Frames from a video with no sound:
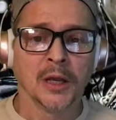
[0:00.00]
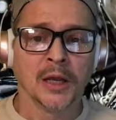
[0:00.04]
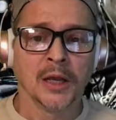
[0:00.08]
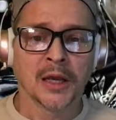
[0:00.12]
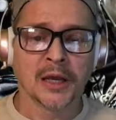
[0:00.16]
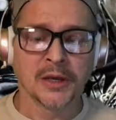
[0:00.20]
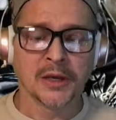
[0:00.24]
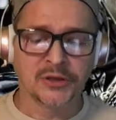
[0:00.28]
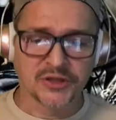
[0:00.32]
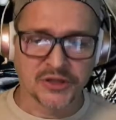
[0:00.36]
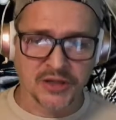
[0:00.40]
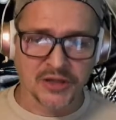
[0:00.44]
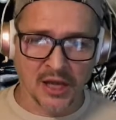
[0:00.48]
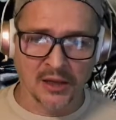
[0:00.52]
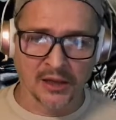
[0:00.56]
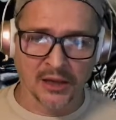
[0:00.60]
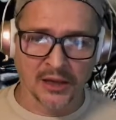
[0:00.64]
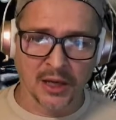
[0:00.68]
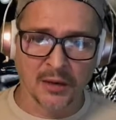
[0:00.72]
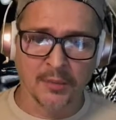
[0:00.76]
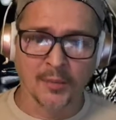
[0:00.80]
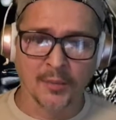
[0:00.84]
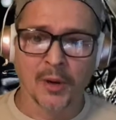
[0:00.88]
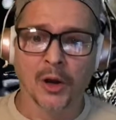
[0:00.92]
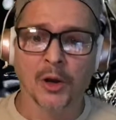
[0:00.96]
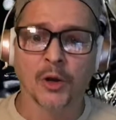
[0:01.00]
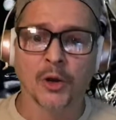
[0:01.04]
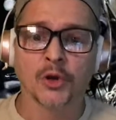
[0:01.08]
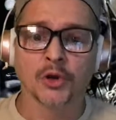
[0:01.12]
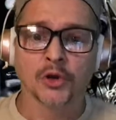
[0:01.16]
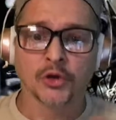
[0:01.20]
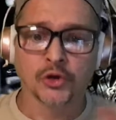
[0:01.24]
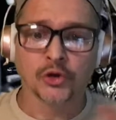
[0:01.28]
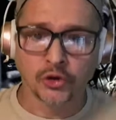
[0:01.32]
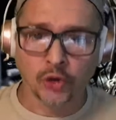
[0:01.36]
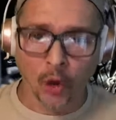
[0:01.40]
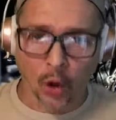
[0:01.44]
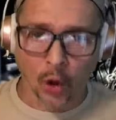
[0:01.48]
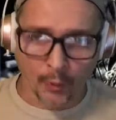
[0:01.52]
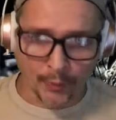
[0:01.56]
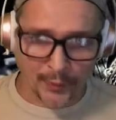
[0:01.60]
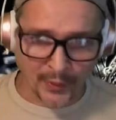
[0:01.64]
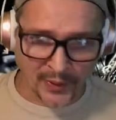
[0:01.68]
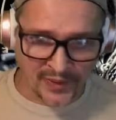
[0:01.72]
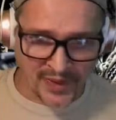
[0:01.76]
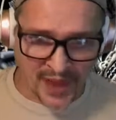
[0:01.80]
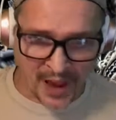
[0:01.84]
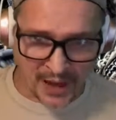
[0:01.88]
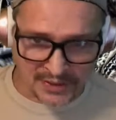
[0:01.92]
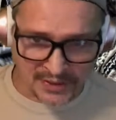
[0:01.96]
he's telling him, don't
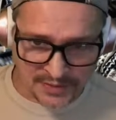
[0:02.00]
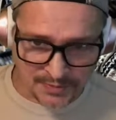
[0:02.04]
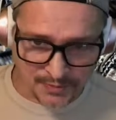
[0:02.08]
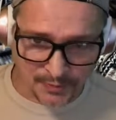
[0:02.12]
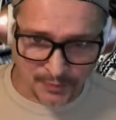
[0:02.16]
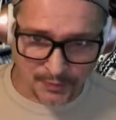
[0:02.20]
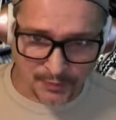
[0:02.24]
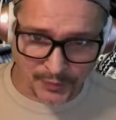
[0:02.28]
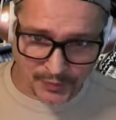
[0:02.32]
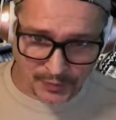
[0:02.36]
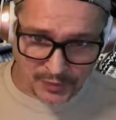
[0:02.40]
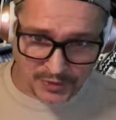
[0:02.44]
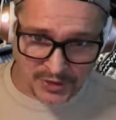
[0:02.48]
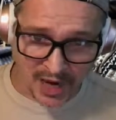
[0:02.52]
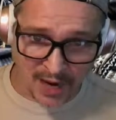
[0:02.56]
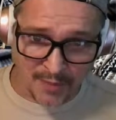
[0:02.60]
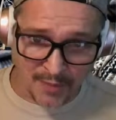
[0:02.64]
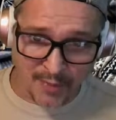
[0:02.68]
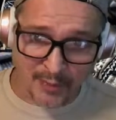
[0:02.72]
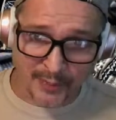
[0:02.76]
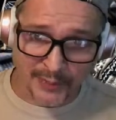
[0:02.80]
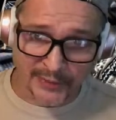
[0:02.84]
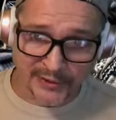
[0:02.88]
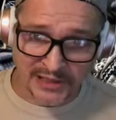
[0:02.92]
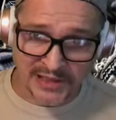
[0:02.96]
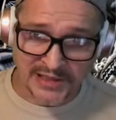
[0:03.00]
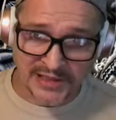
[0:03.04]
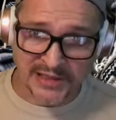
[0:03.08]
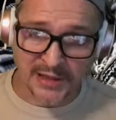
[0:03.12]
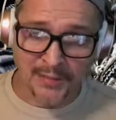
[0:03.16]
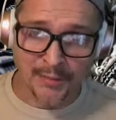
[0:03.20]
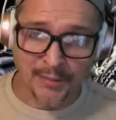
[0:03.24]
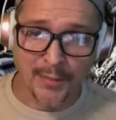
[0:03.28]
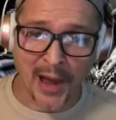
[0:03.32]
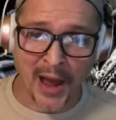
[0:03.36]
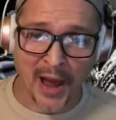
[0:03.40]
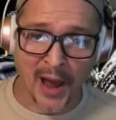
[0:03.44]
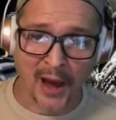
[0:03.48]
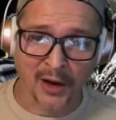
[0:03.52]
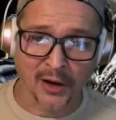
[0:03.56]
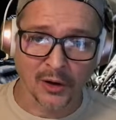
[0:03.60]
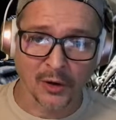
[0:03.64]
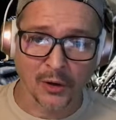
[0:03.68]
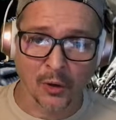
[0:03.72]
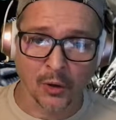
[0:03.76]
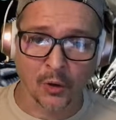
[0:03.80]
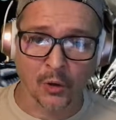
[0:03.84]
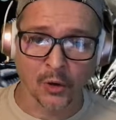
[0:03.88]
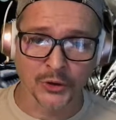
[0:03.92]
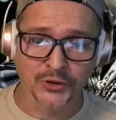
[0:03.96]
bring that type of policing back.
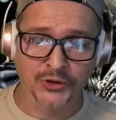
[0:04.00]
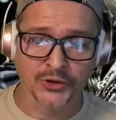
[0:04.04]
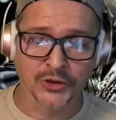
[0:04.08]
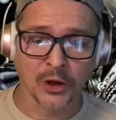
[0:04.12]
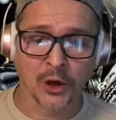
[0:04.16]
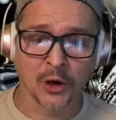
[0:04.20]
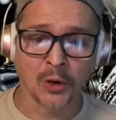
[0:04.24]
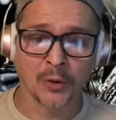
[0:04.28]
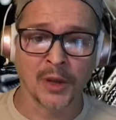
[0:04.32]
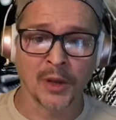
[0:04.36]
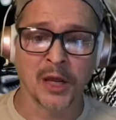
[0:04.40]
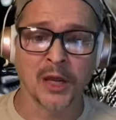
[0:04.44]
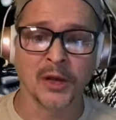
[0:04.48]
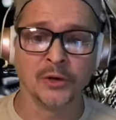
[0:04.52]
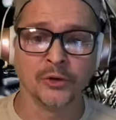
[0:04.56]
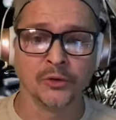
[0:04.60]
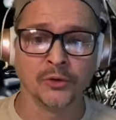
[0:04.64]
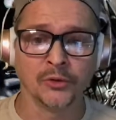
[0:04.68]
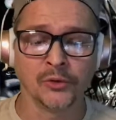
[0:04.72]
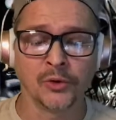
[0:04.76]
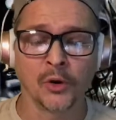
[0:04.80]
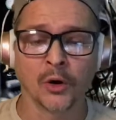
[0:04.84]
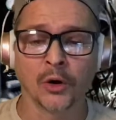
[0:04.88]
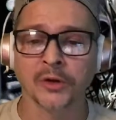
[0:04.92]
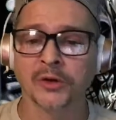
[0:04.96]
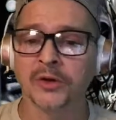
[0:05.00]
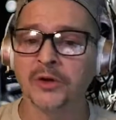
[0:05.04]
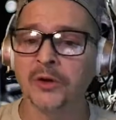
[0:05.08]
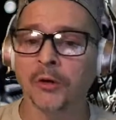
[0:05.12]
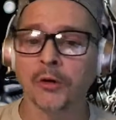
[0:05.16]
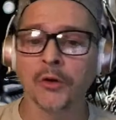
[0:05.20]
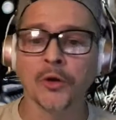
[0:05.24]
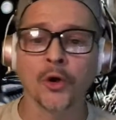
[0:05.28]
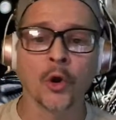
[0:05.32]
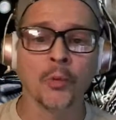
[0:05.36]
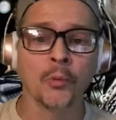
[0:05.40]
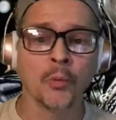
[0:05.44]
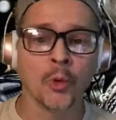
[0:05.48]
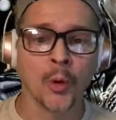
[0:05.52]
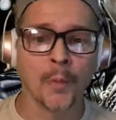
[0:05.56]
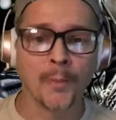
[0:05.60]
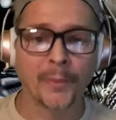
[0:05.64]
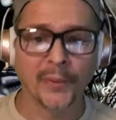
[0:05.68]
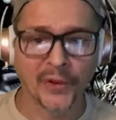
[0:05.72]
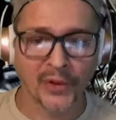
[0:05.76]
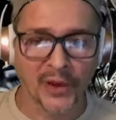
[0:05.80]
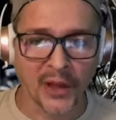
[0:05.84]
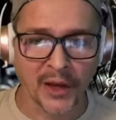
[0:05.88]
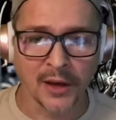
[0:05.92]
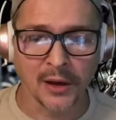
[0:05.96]
Also, in New York, there are no more
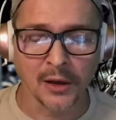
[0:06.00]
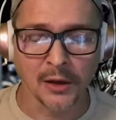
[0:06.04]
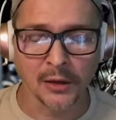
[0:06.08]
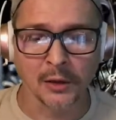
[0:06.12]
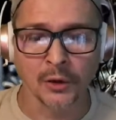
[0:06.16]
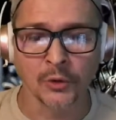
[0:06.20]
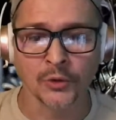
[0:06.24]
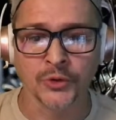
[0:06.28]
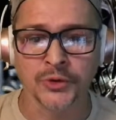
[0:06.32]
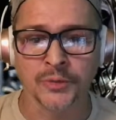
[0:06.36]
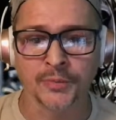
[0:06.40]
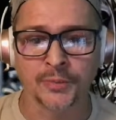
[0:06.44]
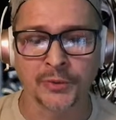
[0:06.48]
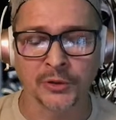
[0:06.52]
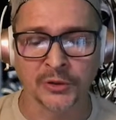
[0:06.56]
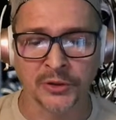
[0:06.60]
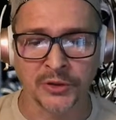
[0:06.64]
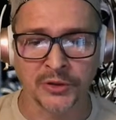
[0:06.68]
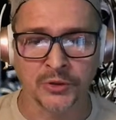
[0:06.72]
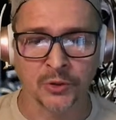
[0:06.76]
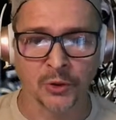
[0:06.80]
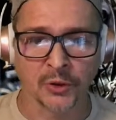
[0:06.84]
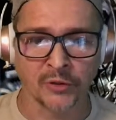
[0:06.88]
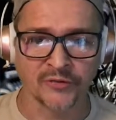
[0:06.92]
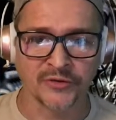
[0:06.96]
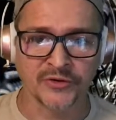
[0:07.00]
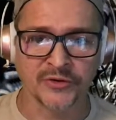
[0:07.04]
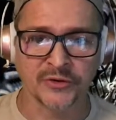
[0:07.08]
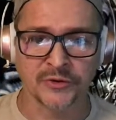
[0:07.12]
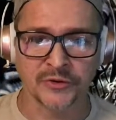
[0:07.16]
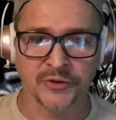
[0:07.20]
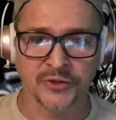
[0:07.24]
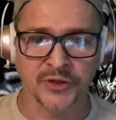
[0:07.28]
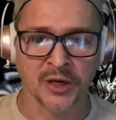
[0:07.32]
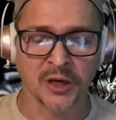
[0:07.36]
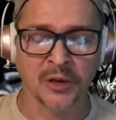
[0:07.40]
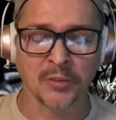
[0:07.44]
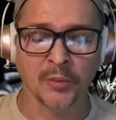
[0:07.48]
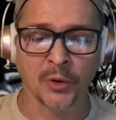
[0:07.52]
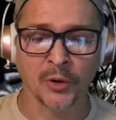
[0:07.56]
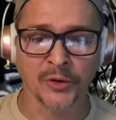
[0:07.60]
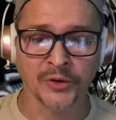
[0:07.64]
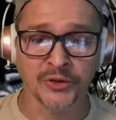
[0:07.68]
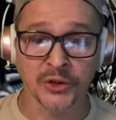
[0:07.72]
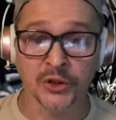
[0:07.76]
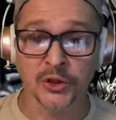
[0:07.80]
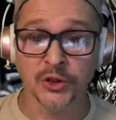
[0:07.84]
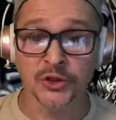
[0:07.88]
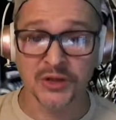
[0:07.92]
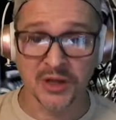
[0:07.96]
plainclothes police officers anymore.
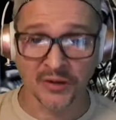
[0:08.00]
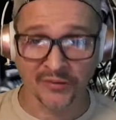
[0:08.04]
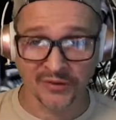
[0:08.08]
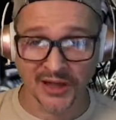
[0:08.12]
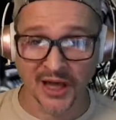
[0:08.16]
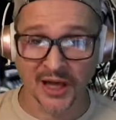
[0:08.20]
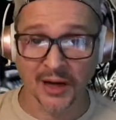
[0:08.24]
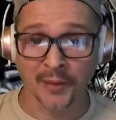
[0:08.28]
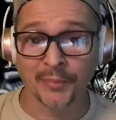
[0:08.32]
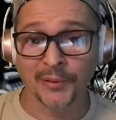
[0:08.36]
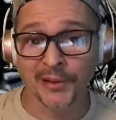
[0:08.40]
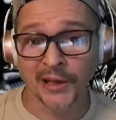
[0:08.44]
So they used to have a lot of